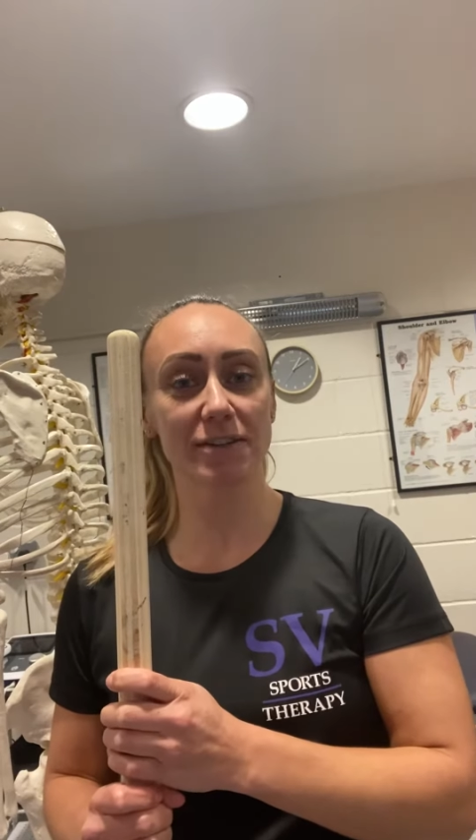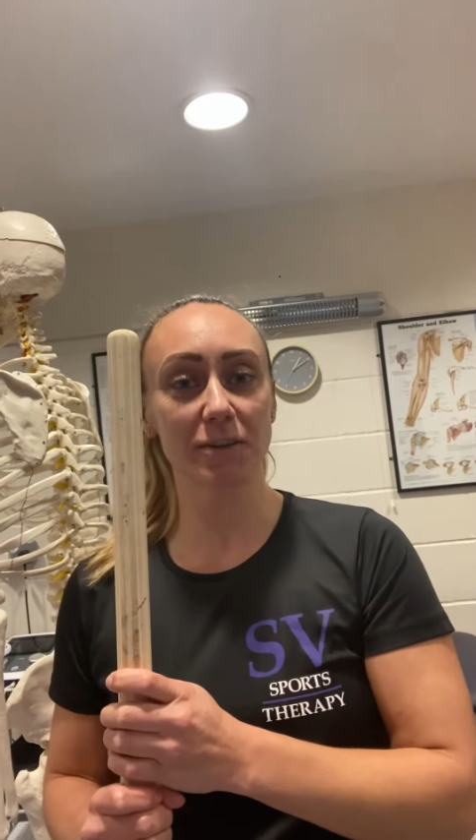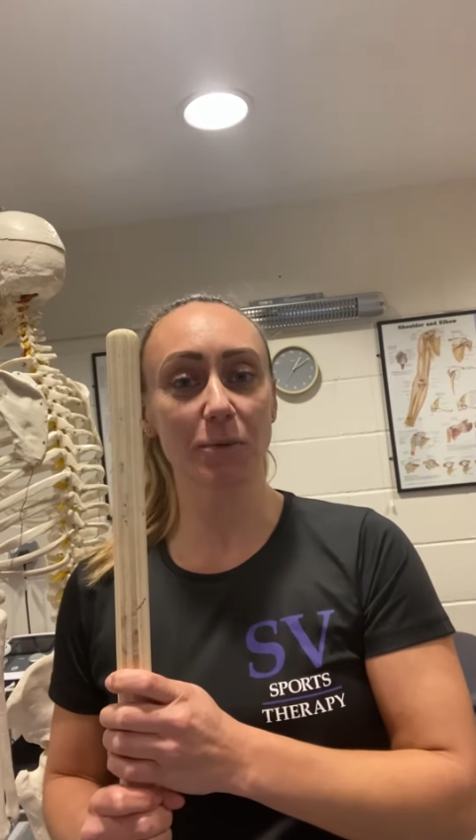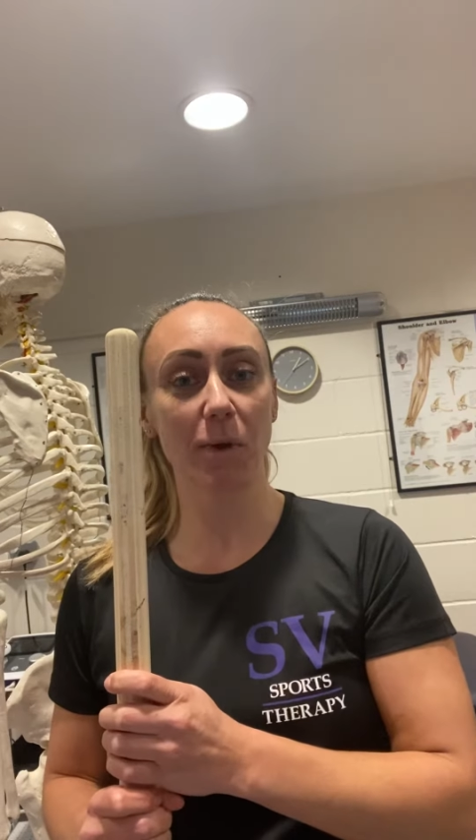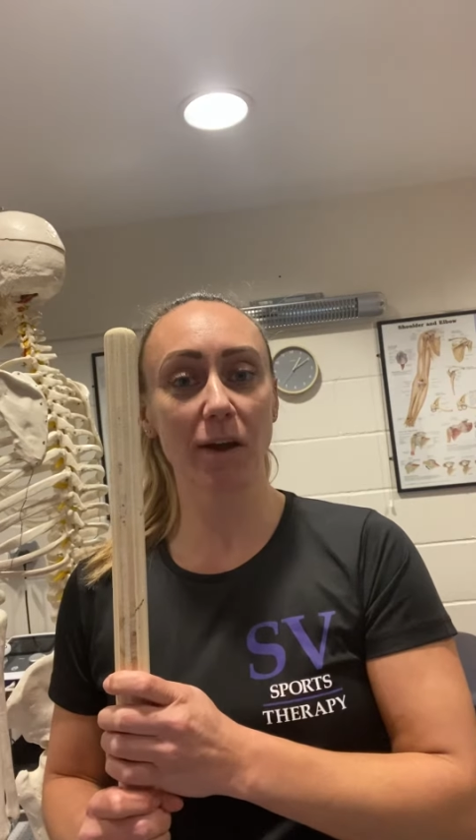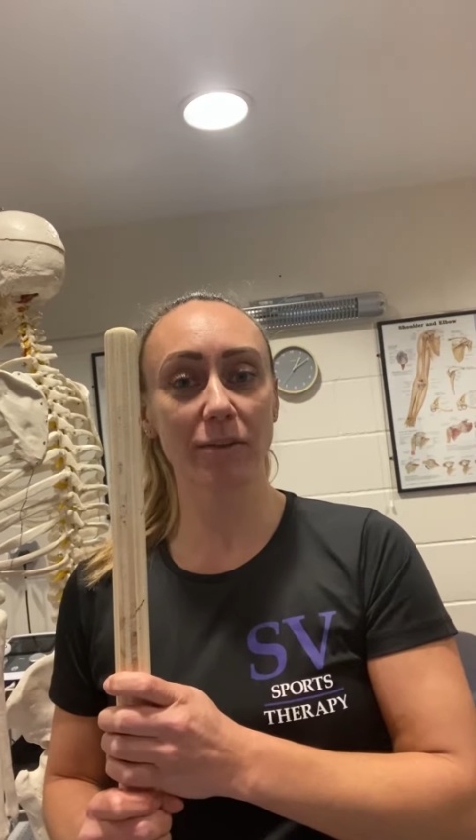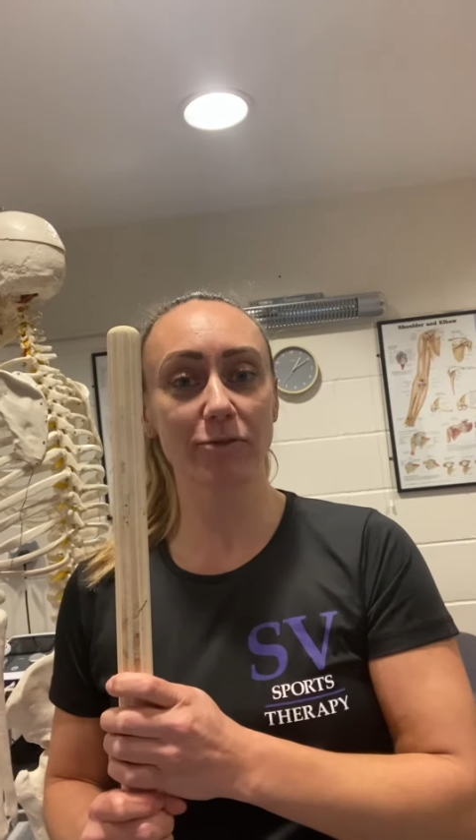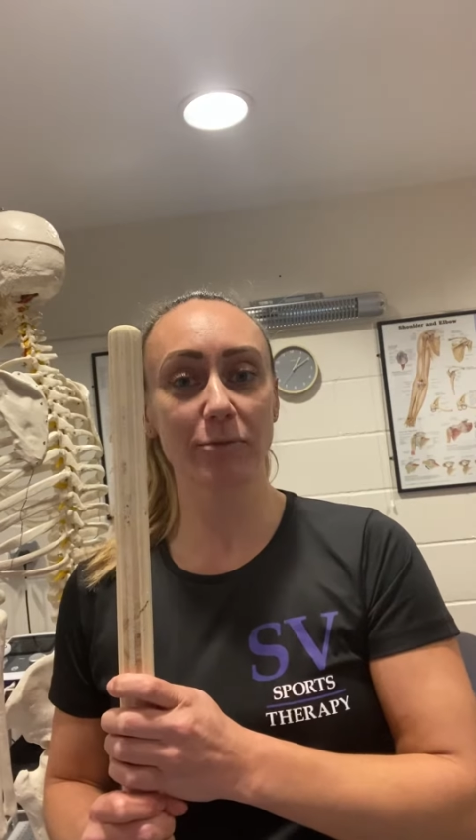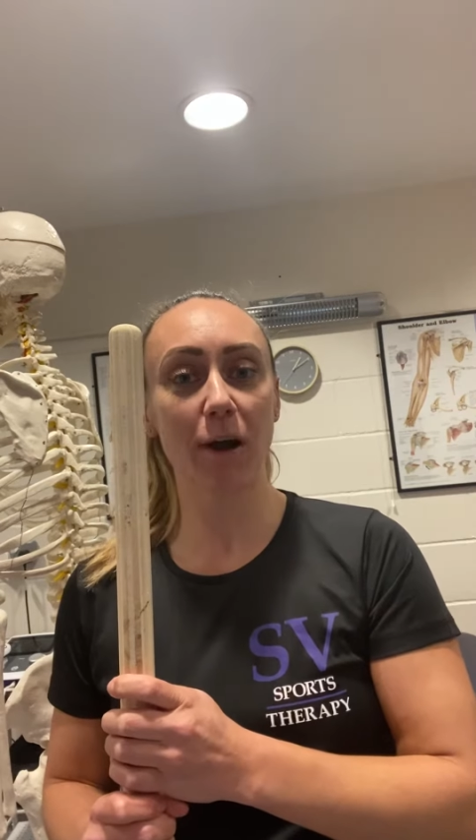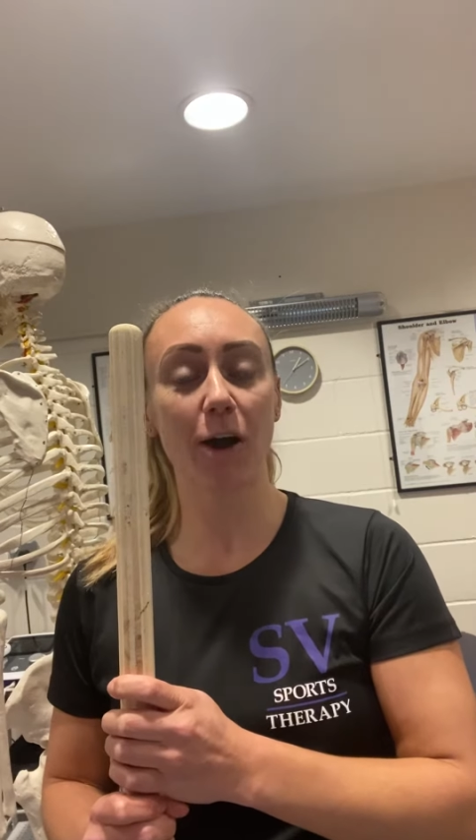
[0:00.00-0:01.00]
that are working
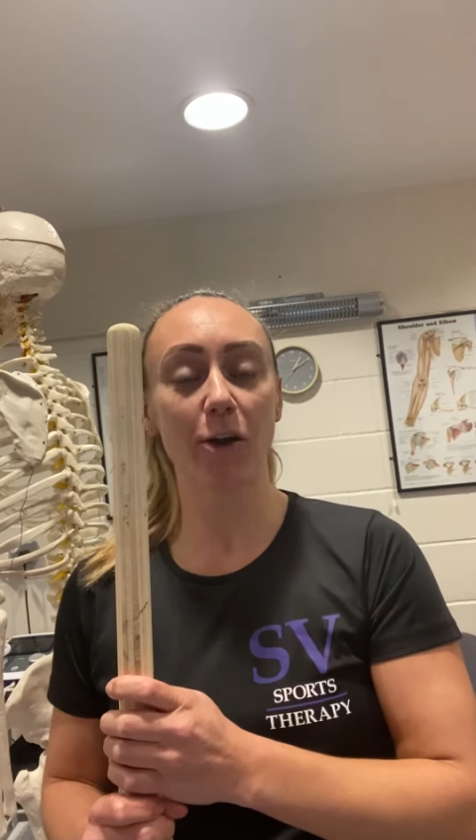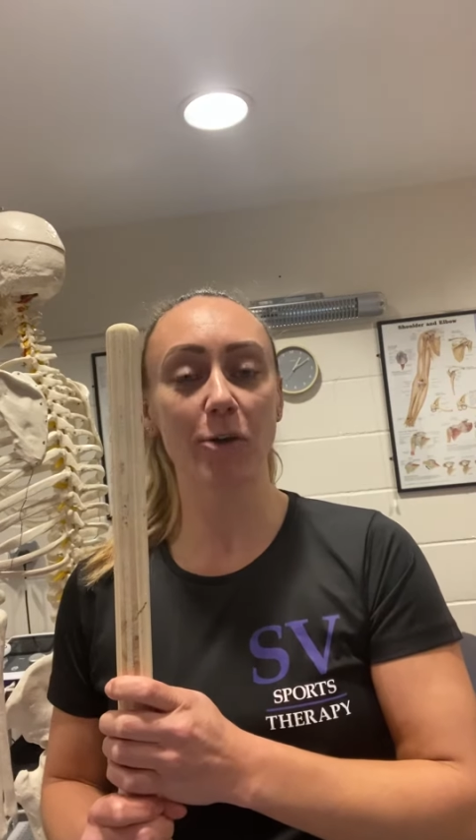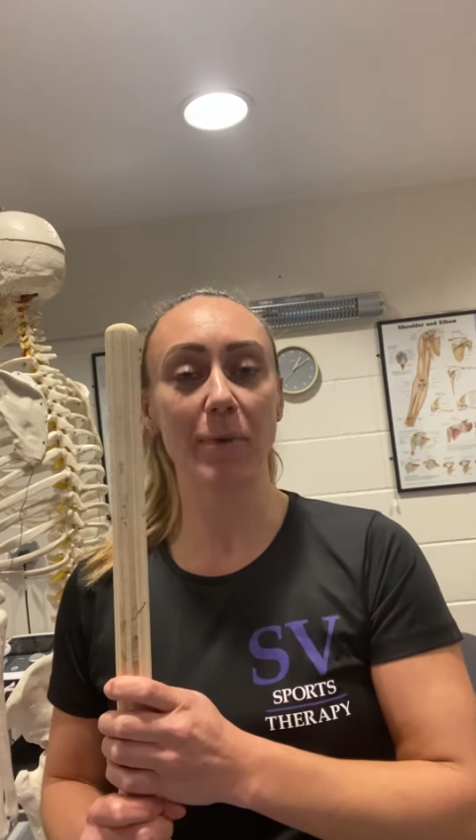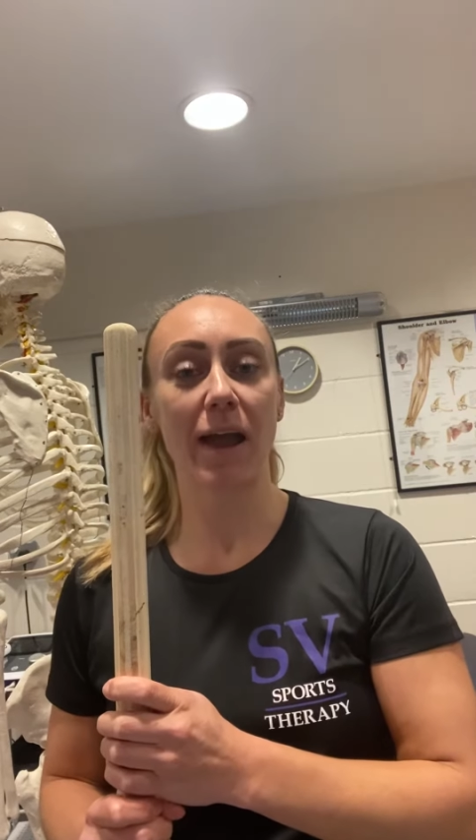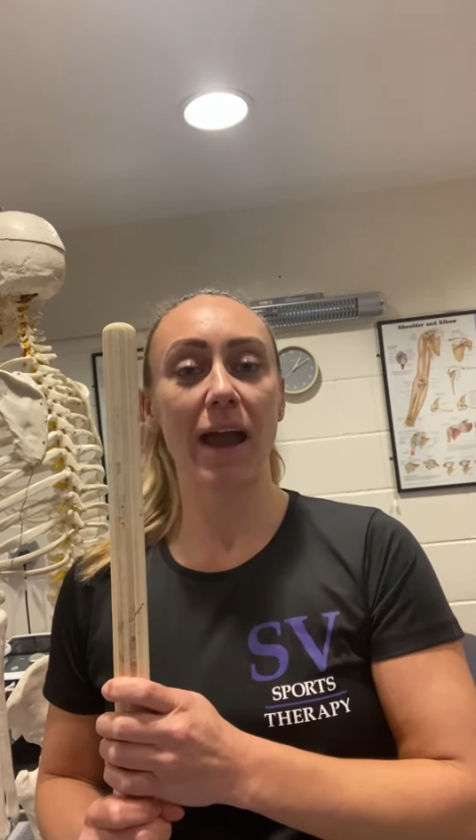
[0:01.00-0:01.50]
from home